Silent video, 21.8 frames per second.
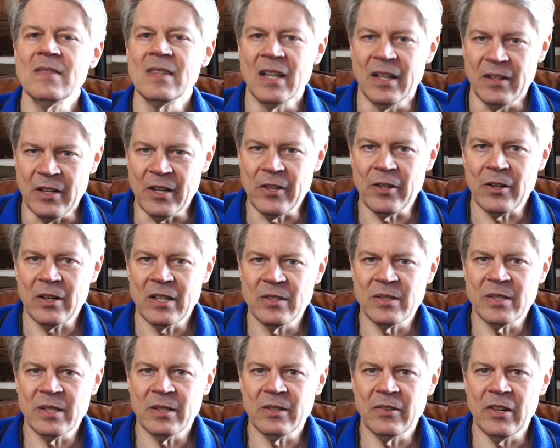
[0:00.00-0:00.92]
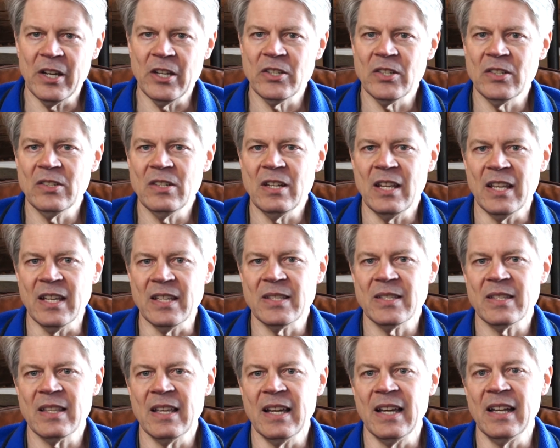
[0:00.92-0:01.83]
Another consideration
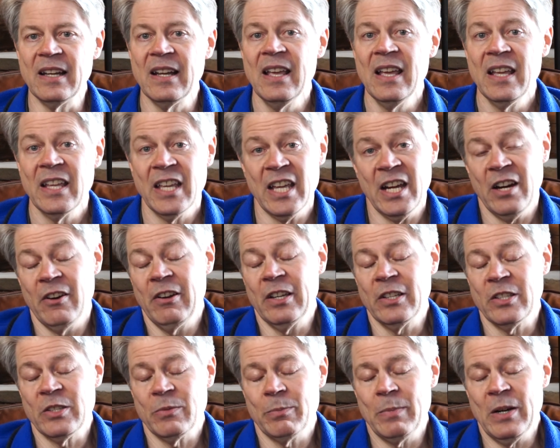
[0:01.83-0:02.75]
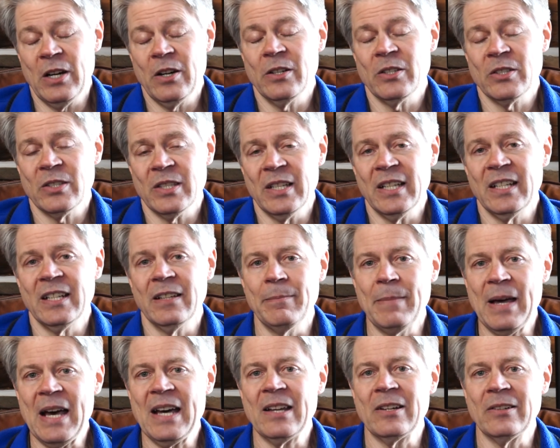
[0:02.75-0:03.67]
is that carrying a spare set of
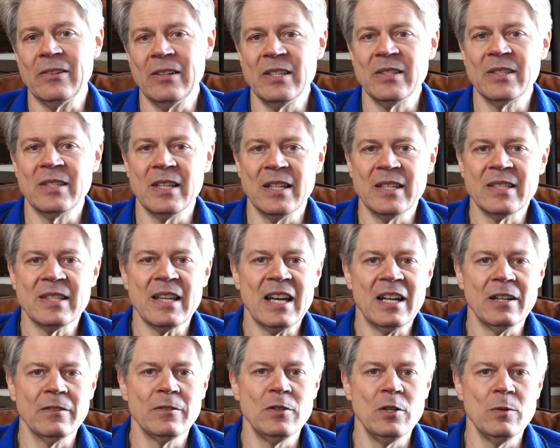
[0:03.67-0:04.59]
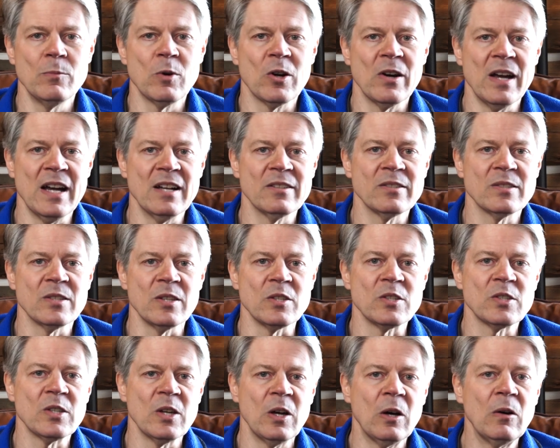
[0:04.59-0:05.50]
batteries does add a few more ounces,
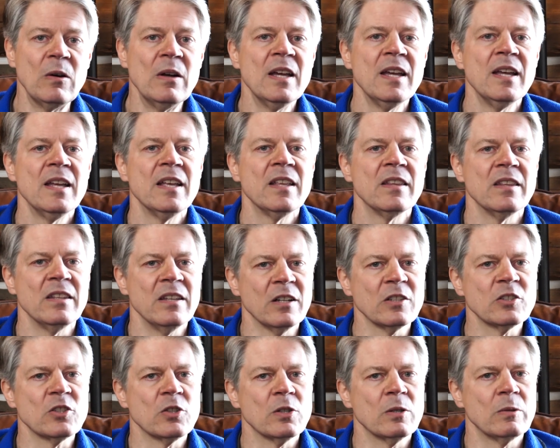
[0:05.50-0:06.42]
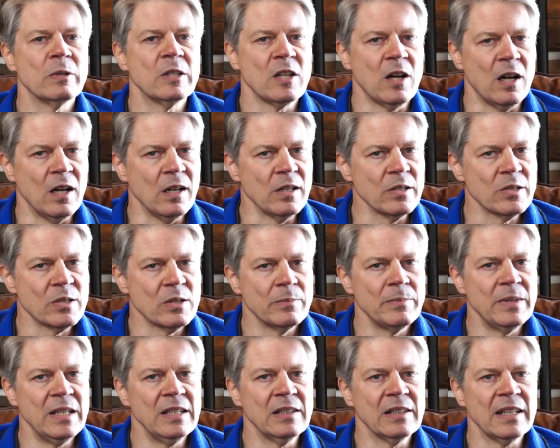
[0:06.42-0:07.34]
so the Ultra would also
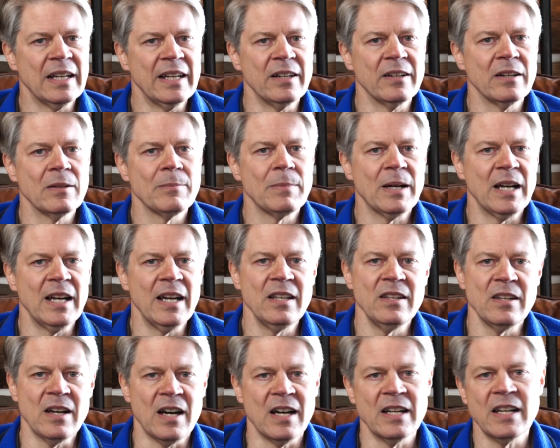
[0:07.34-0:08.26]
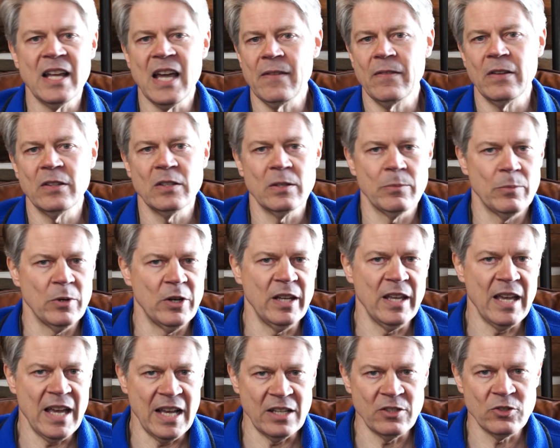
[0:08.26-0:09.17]
be lighter by not having to
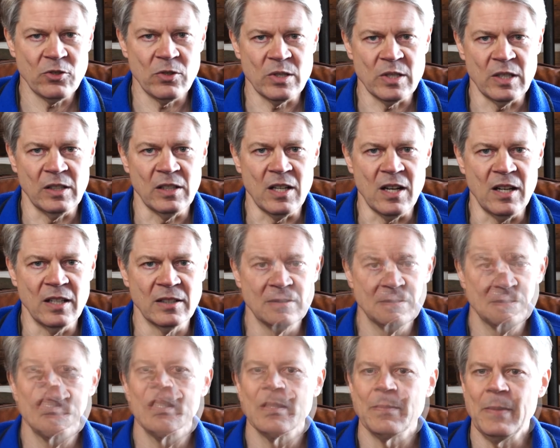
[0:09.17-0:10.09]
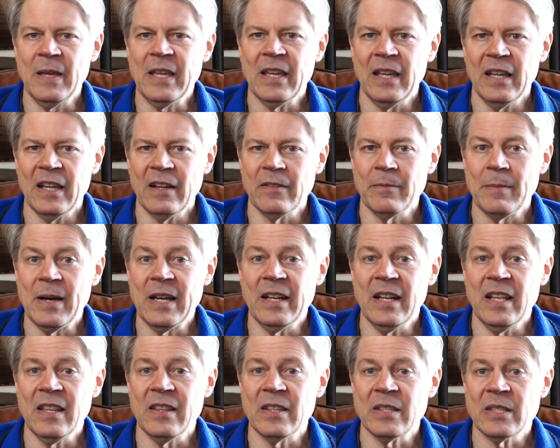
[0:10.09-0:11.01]
bring extras along. Speaking of
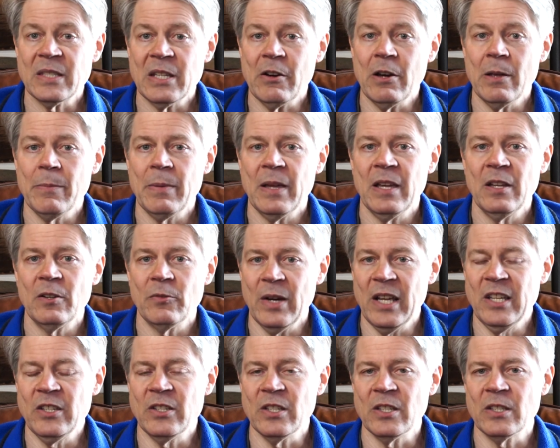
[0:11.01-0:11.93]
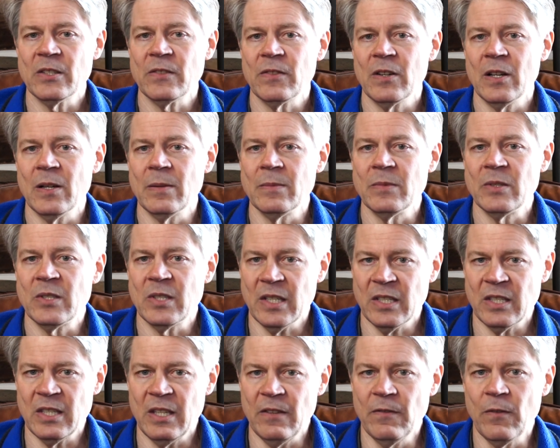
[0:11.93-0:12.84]
money, the SteriPEN ranges from
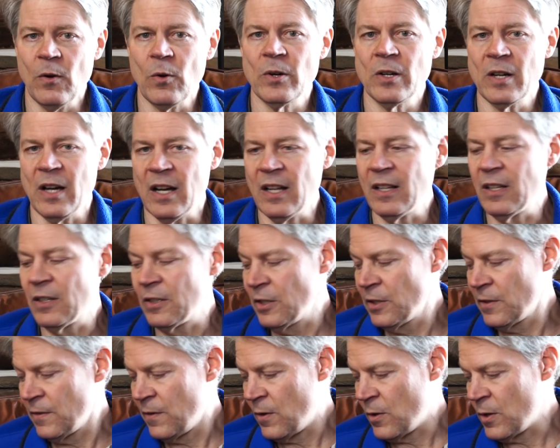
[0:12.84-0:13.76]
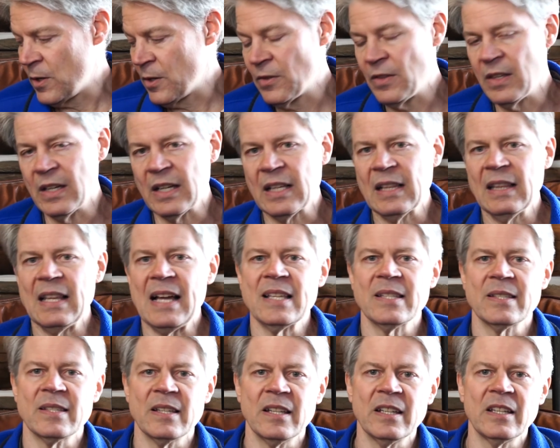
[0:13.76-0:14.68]
$64 for the
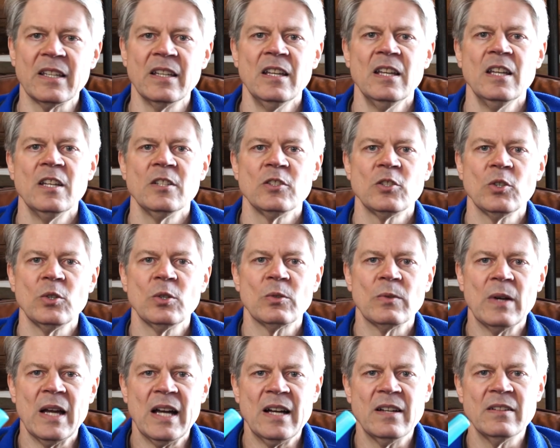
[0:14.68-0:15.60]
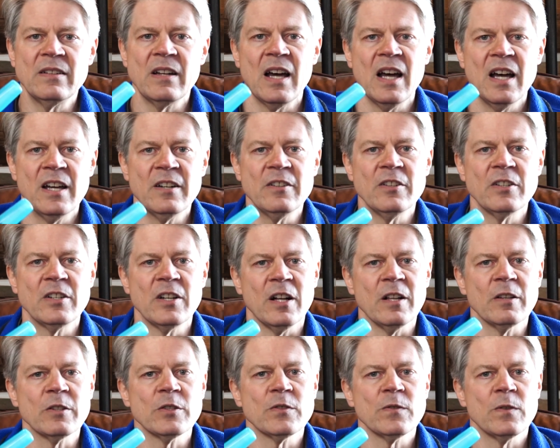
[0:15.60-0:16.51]
Classic to around
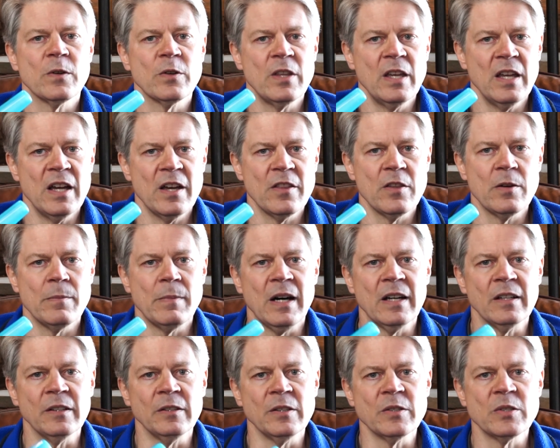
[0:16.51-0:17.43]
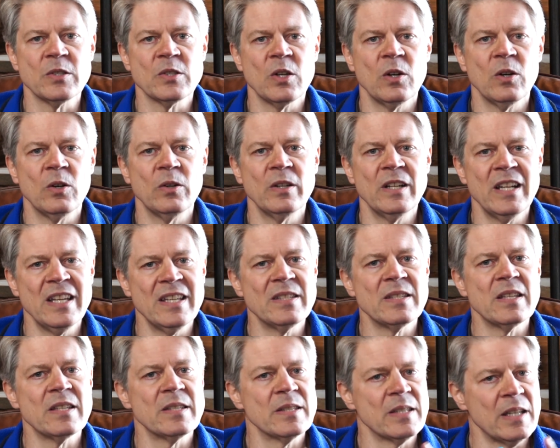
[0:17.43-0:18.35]
$100 for the other models, so it
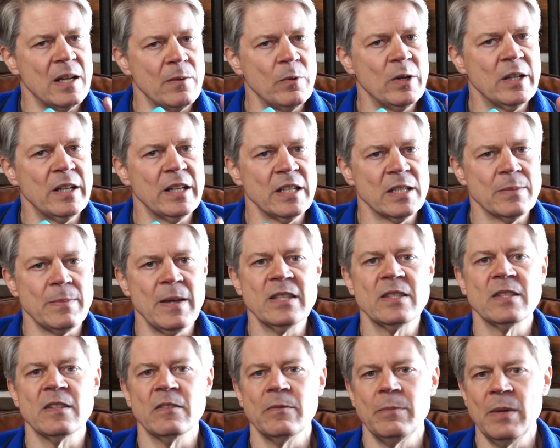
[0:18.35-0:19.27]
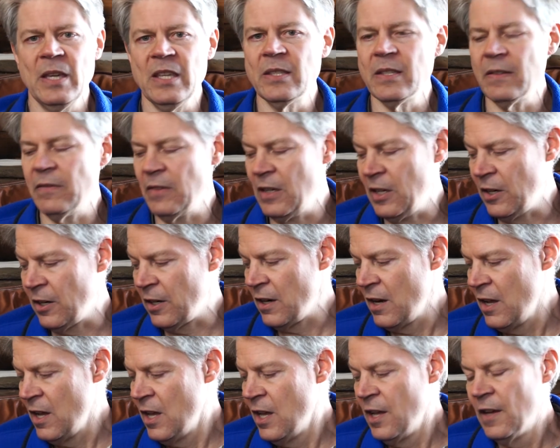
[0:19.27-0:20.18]
is a somewhat expensive piece of gear
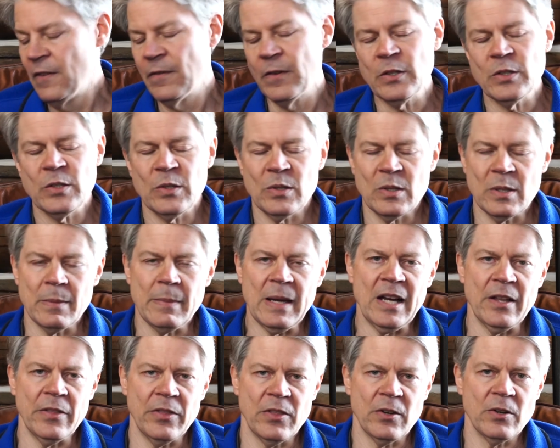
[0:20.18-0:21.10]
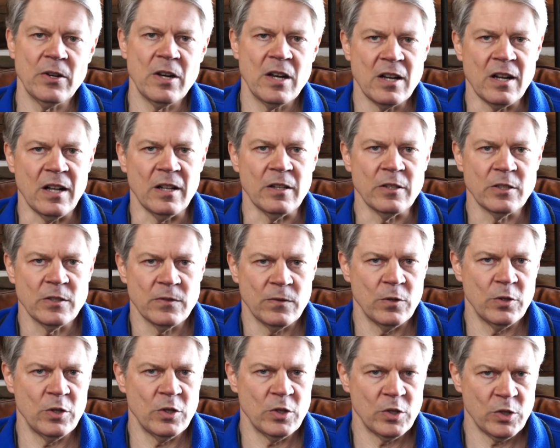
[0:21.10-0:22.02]
versus about $30
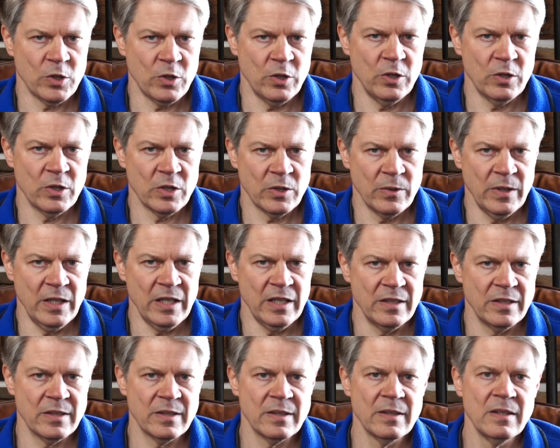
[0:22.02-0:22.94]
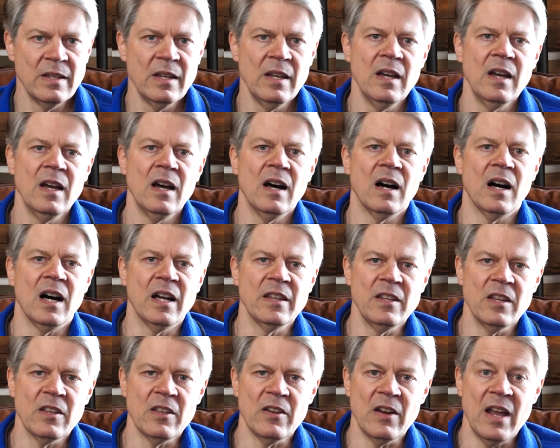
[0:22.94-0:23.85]
for the Sawyer Squeeze. On
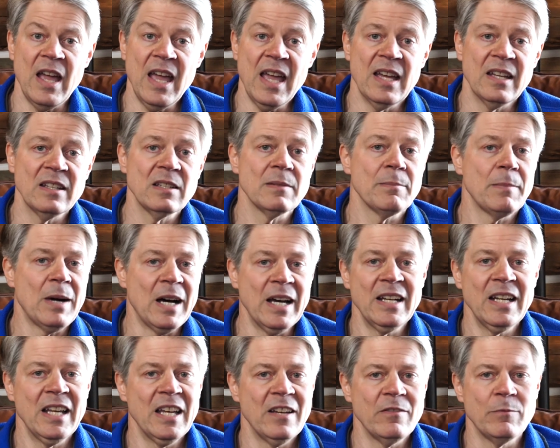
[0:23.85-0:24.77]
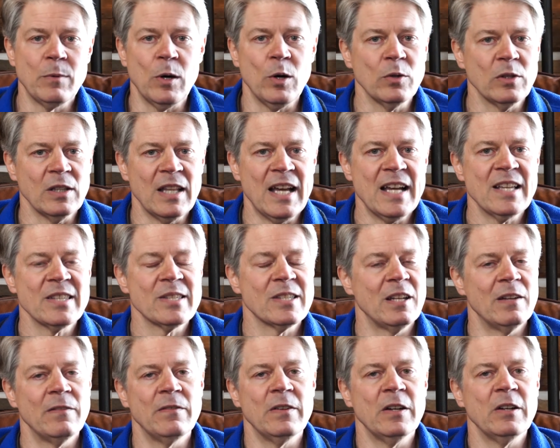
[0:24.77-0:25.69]
the other hand, mine have both
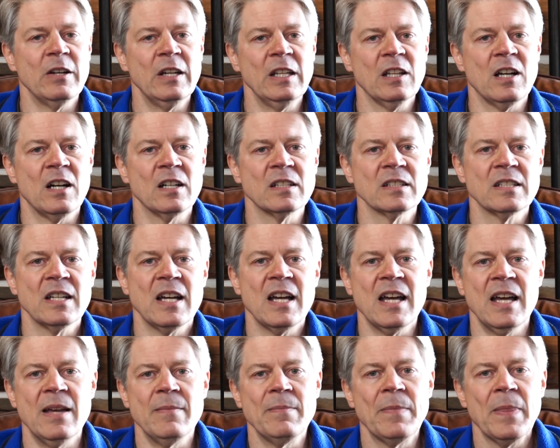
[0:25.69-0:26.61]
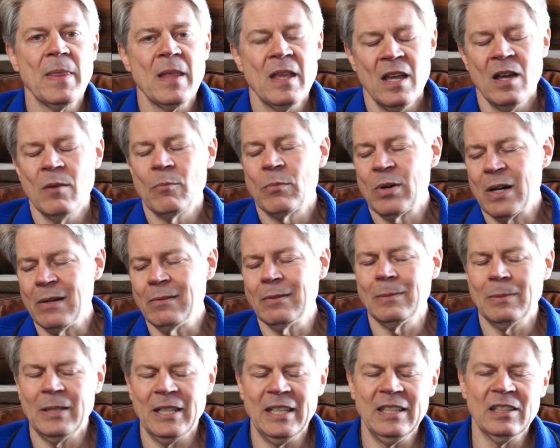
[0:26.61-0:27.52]
lasted a very long time,
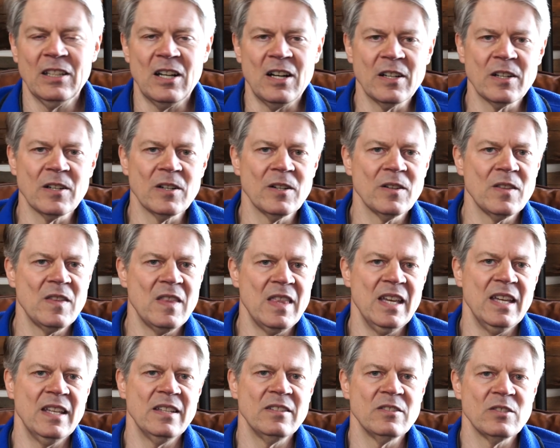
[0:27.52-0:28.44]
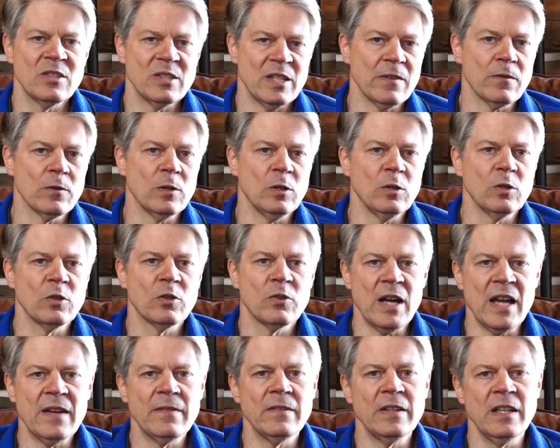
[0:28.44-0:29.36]
probably longer than several
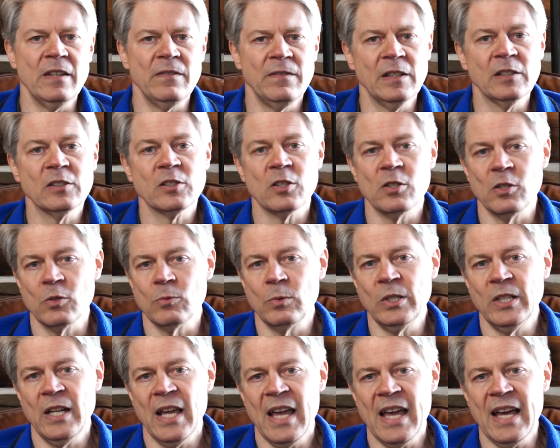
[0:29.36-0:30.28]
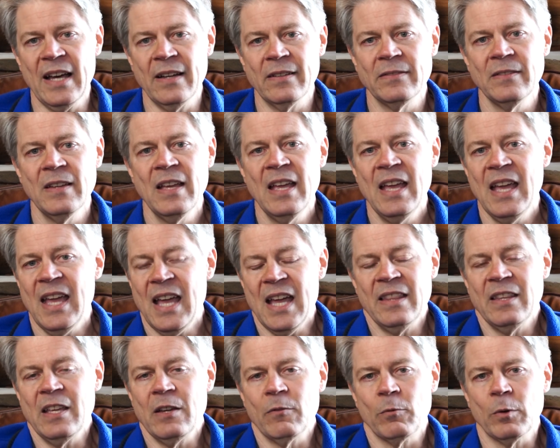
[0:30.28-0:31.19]
gravity filters would have,
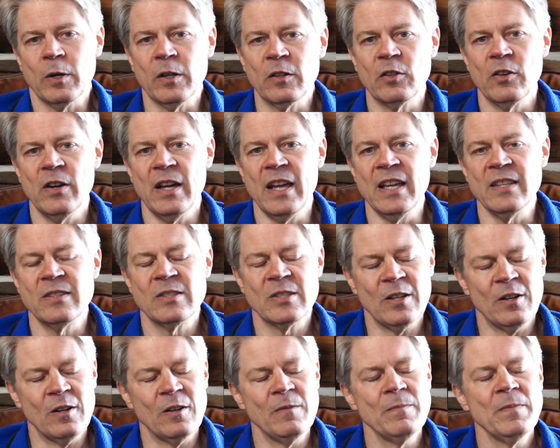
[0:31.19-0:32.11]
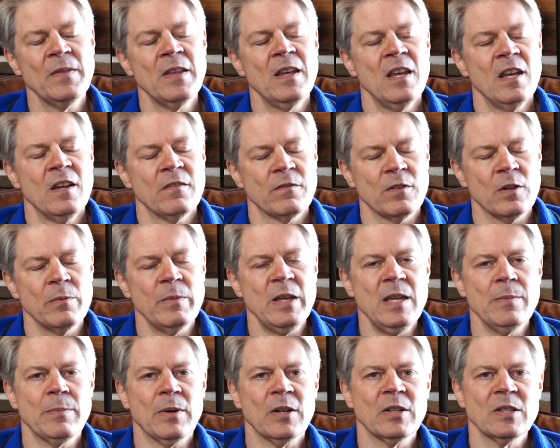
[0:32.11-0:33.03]
and they work great. So for
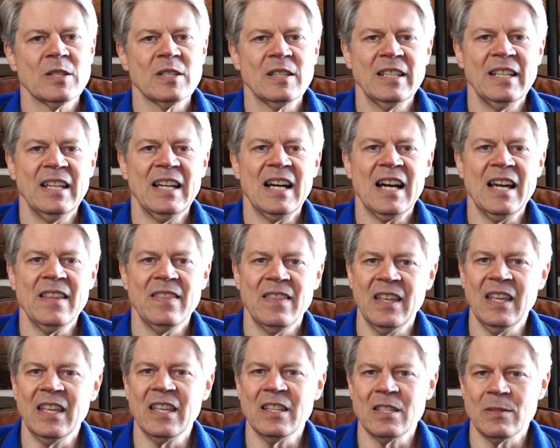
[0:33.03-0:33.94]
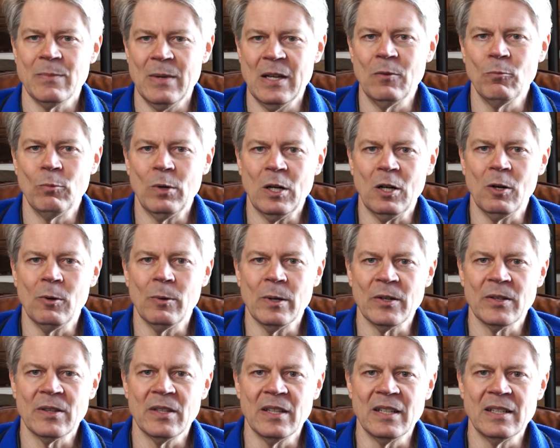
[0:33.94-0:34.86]
me personally, I think it's been well
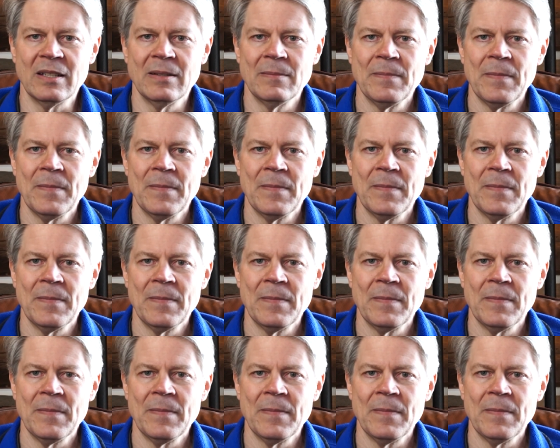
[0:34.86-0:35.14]
worth it.